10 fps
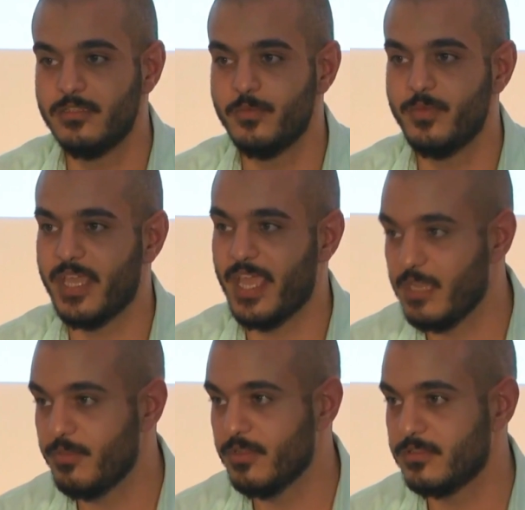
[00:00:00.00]
To be
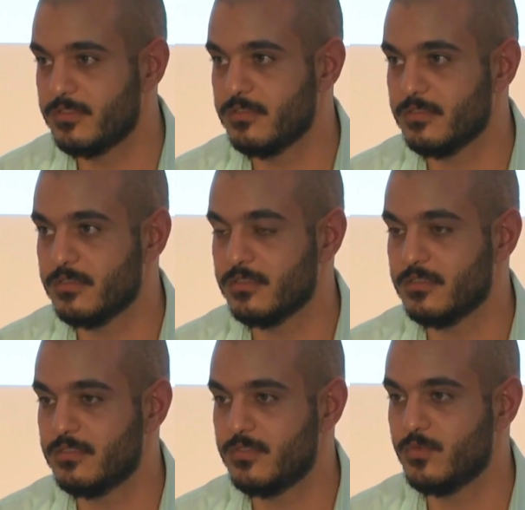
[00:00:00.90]
able to
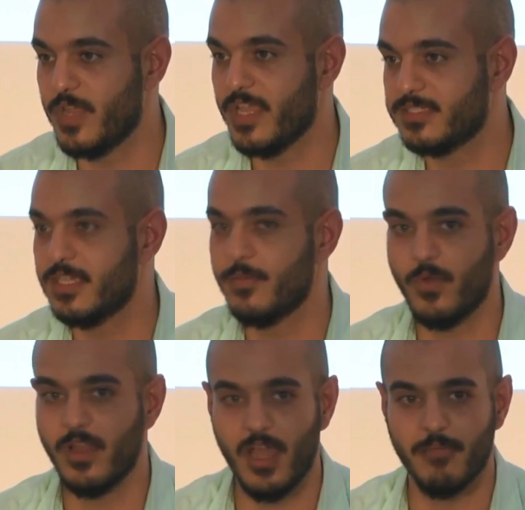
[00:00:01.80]
wake
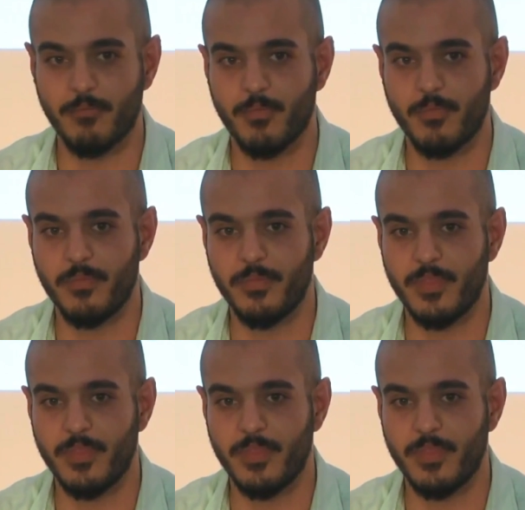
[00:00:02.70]
someone up,